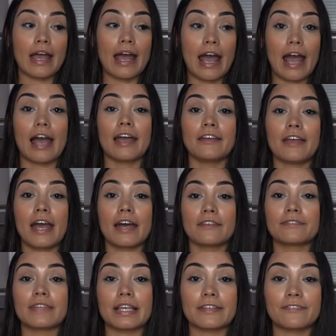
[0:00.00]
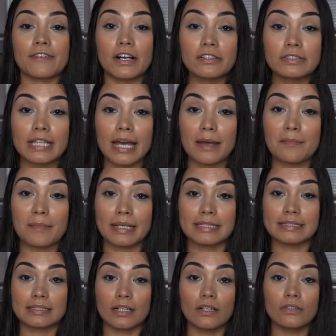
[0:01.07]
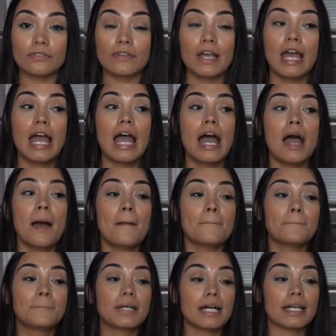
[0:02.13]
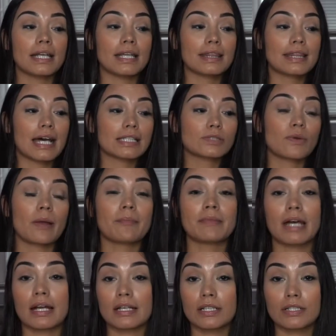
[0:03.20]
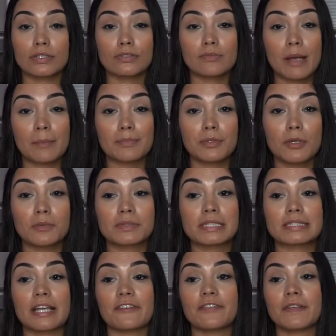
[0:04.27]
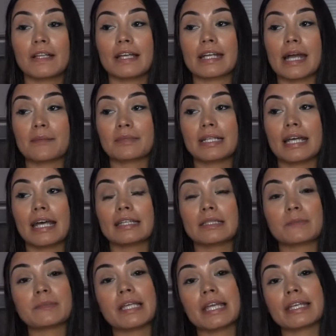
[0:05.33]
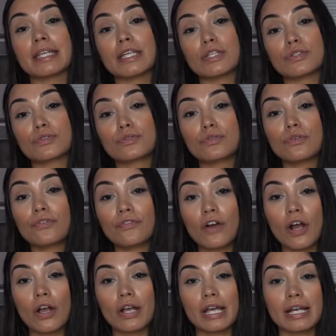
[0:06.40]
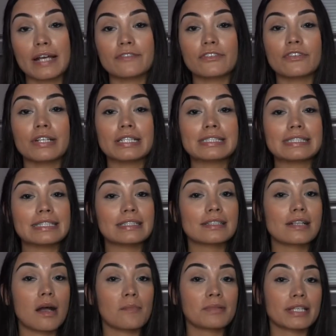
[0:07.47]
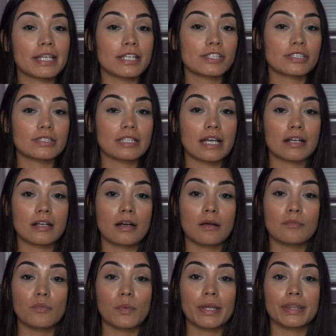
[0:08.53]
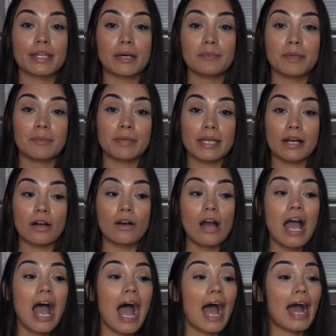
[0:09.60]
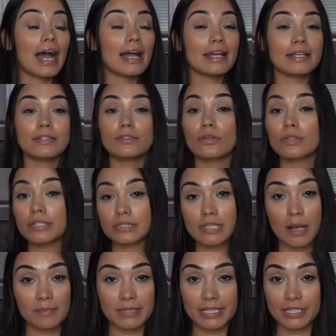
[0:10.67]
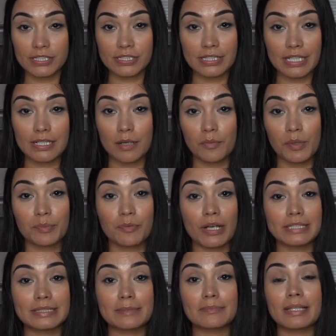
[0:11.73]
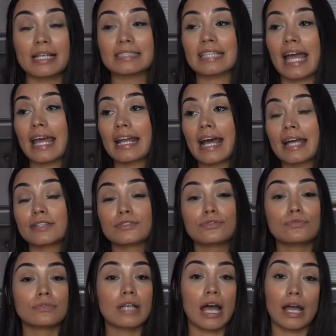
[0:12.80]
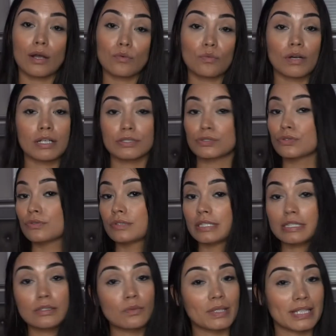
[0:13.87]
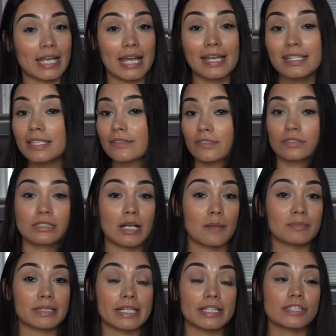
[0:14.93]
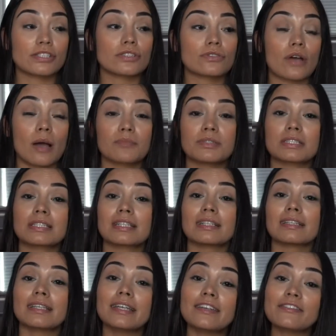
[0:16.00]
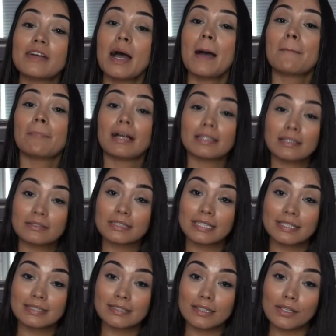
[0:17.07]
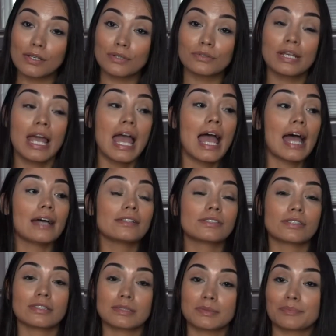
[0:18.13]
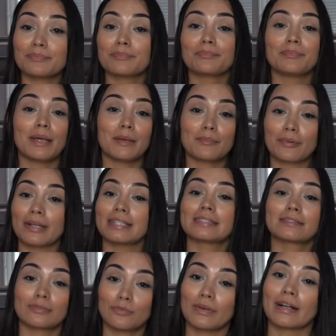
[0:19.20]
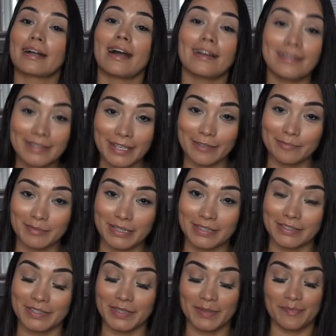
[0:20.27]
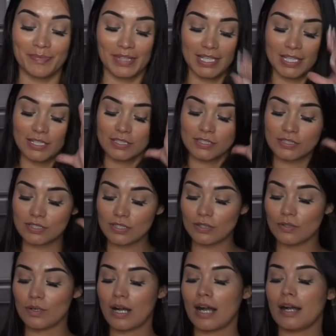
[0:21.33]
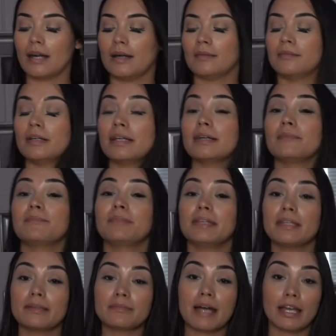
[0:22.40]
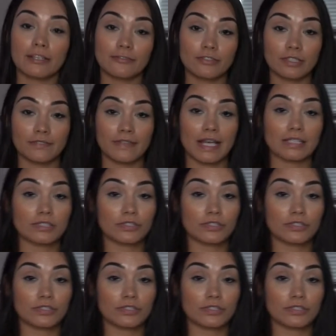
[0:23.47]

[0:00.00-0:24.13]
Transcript: I have like felt that myself. But that's why I'm not going to do my boobs, because I feel like I'm going to end up taking it too far, and I've already seen the complications that come with a BBL. I know there's complications that come with breast implants, and I do not want to deal with any of those complications. So I'm just going to leave my little titties alone and just embrace what God gave me here. So be mindful of that.